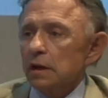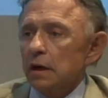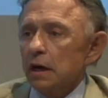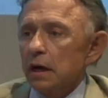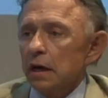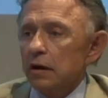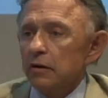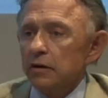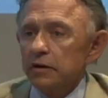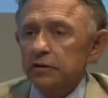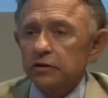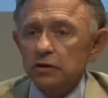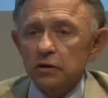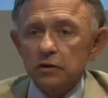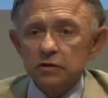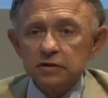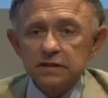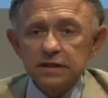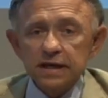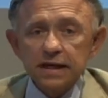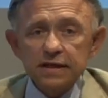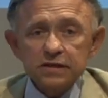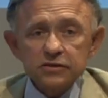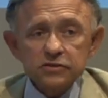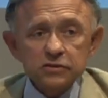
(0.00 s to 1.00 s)
are at their
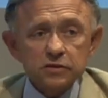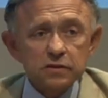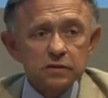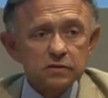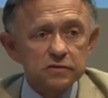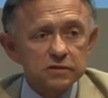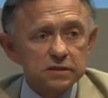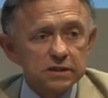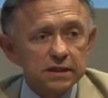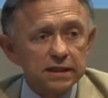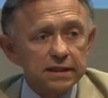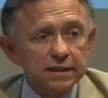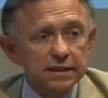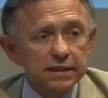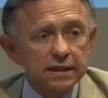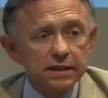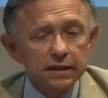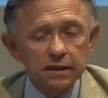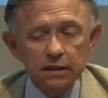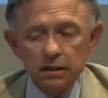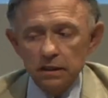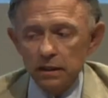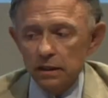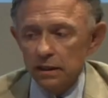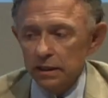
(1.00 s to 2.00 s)
desk
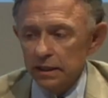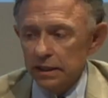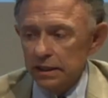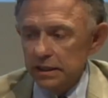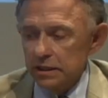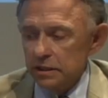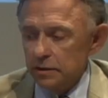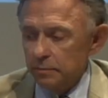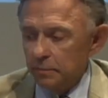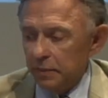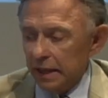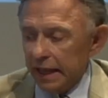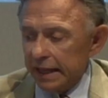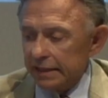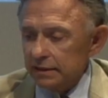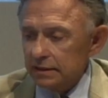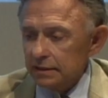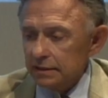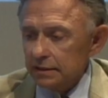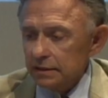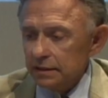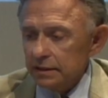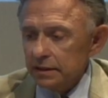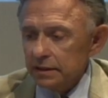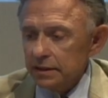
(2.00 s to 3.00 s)
studying
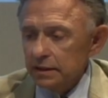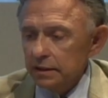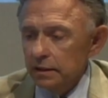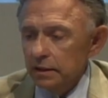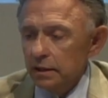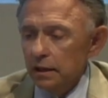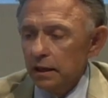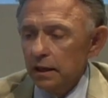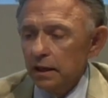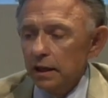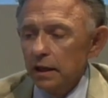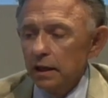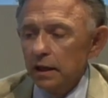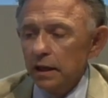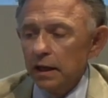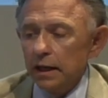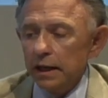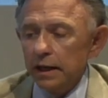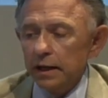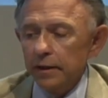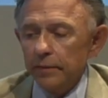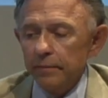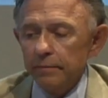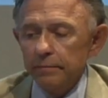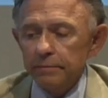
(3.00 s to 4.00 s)
independently.
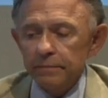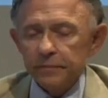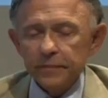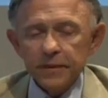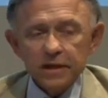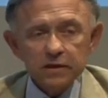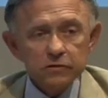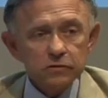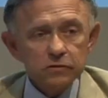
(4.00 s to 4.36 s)
Um,